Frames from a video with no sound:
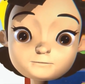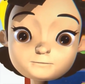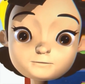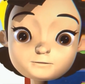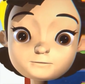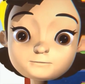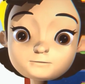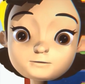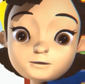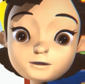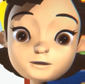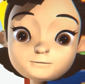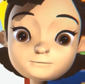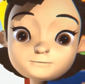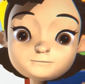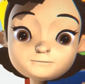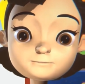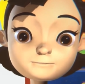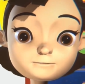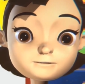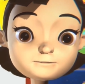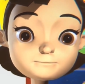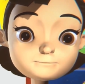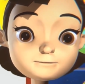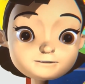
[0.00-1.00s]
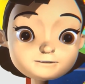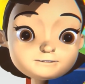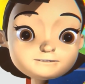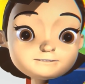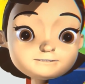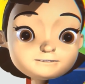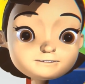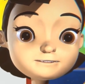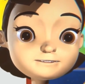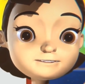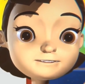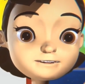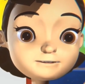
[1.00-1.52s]
we will help to
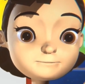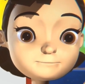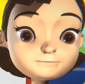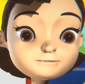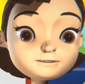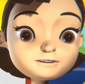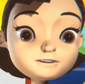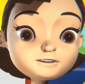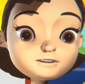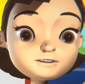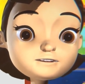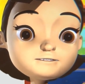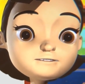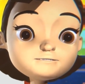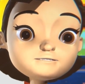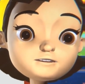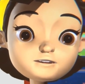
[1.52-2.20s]
minimize the contamination